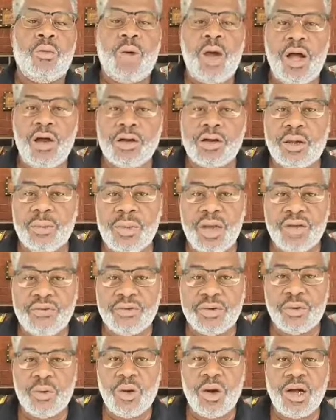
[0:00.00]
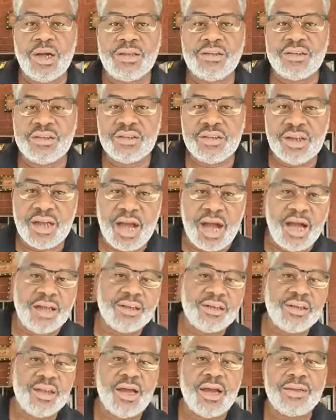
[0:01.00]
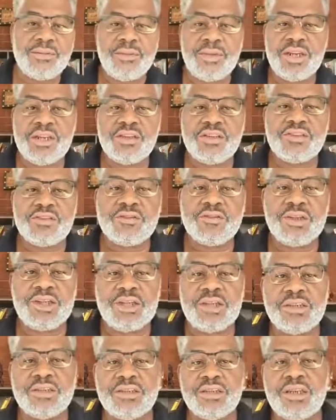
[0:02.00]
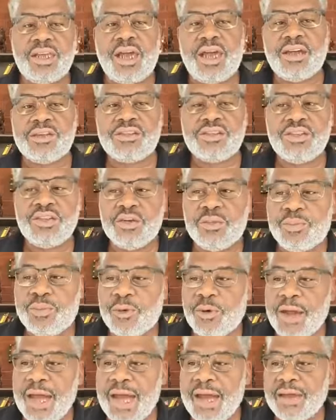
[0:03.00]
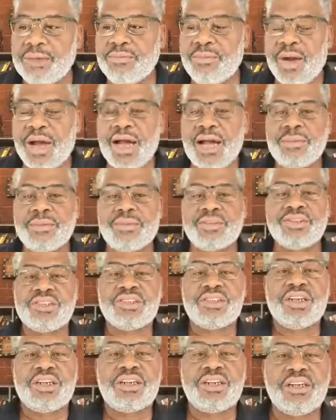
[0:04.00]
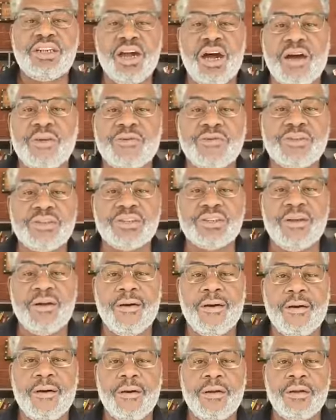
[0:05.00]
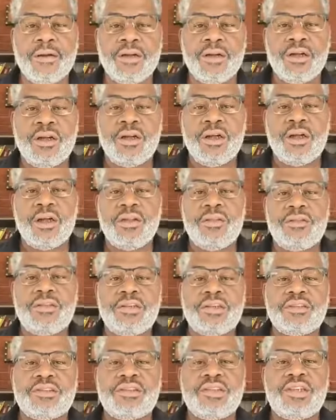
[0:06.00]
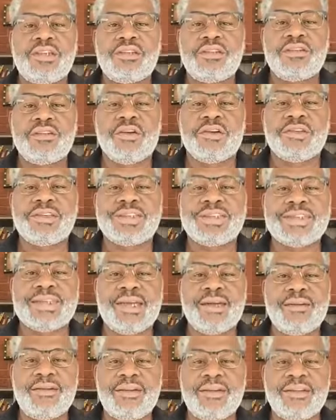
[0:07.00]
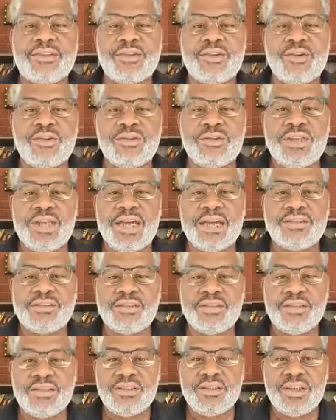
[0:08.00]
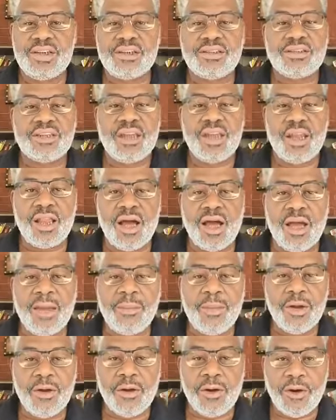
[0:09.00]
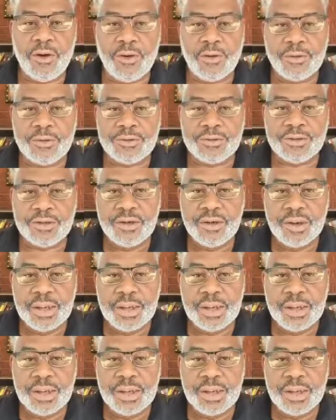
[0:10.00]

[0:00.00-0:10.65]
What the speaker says: Welcome, everyone, to the Guiding Light Ministry International Prayer and Bible Study Conference Call. This is your Sunday School Lesson Edition, and I am your host,